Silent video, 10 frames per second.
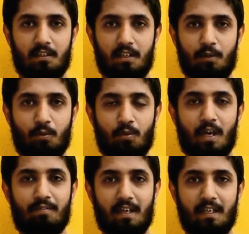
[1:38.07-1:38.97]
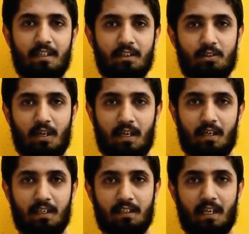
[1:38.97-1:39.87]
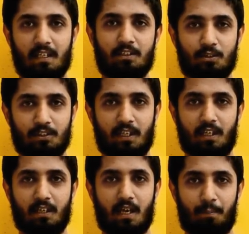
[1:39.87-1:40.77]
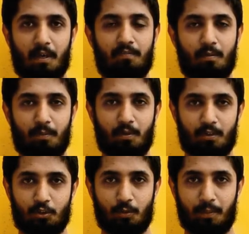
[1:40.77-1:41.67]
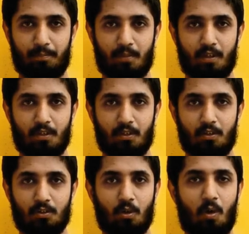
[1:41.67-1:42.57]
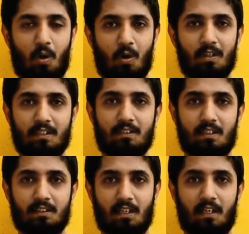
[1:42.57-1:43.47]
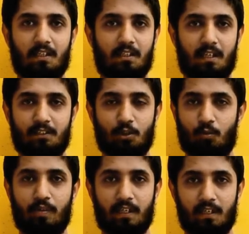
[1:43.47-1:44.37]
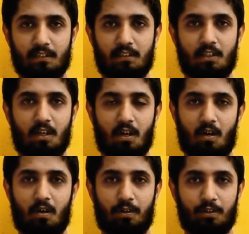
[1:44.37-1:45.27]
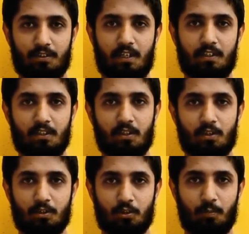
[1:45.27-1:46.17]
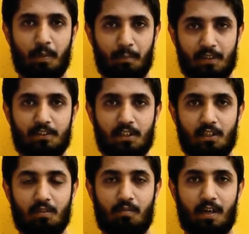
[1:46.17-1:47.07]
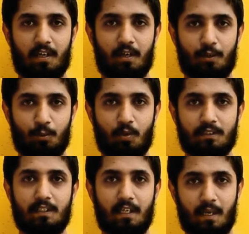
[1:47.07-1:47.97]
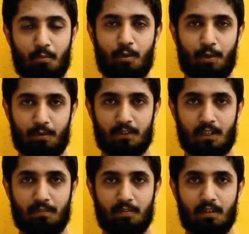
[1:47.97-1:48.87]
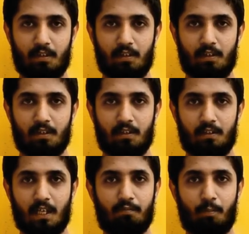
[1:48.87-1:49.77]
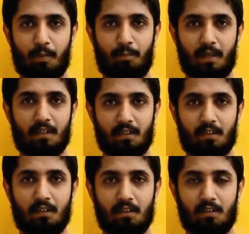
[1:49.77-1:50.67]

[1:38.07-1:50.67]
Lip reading: then you don't have anything else to share apart from your resume. So all these things that is your weakness or your strength should be mentioned while you are saying about yourself. That would be better,